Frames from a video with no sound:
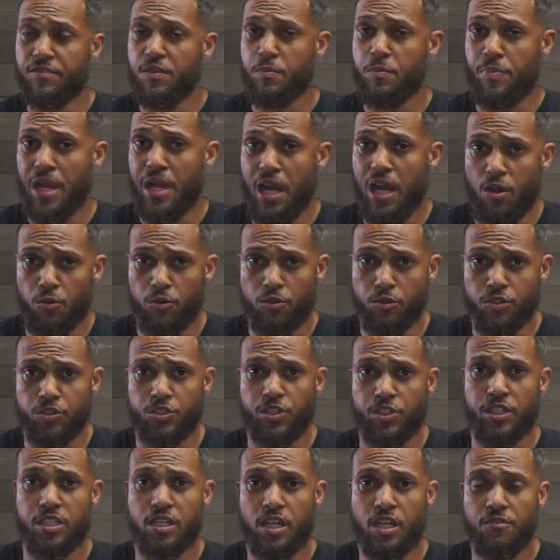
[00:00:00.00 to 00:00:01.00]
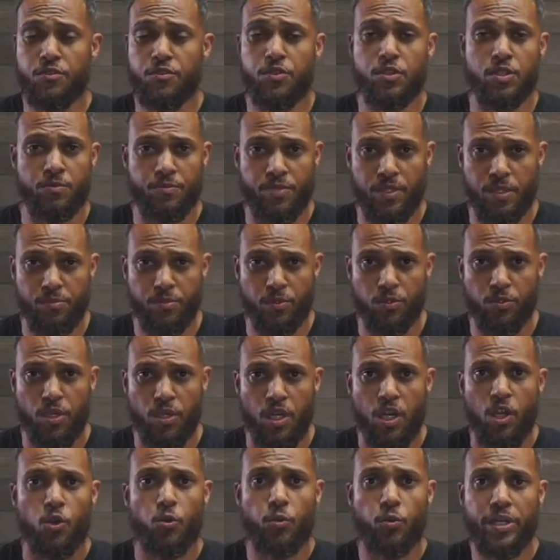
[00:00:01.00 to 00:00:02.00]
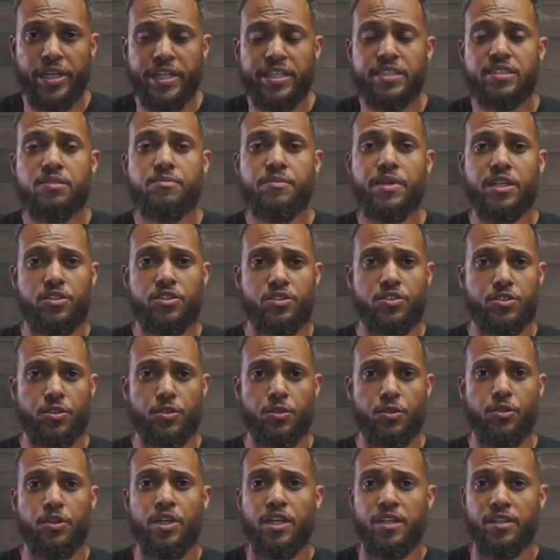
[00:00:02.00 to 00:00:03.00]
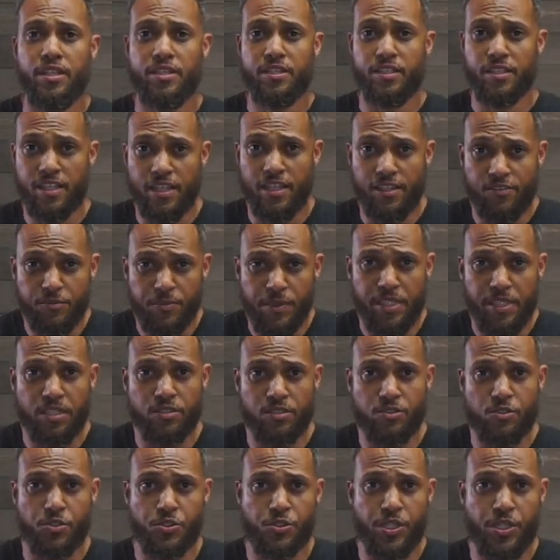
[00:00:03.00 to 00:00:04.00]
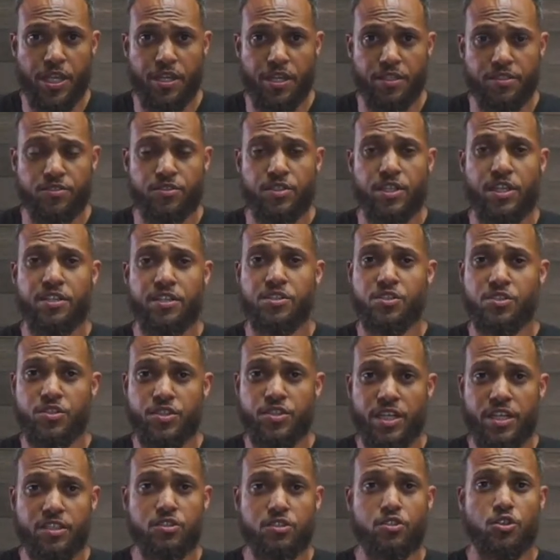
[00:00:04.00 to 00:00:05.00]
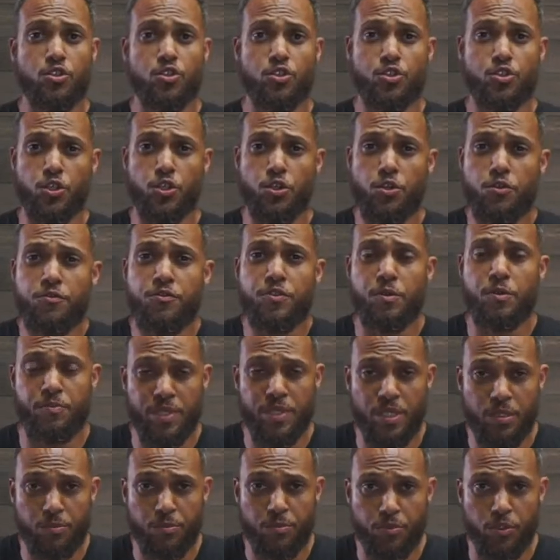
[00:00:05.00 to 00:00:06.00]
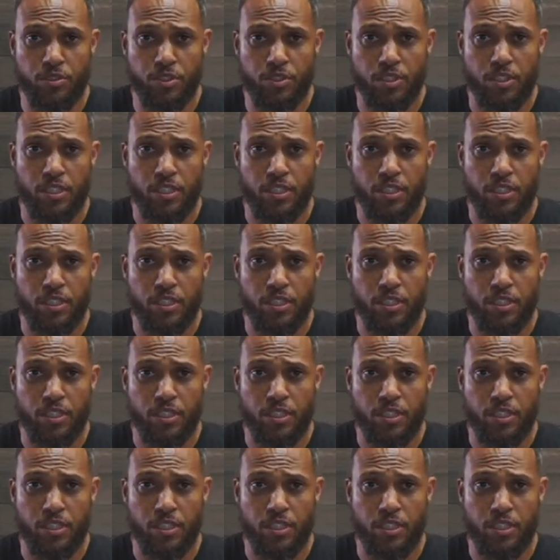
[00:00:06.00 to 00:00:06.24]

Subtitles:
powers to govern the people, we need to make sure that the government understands that it is there to serve the people,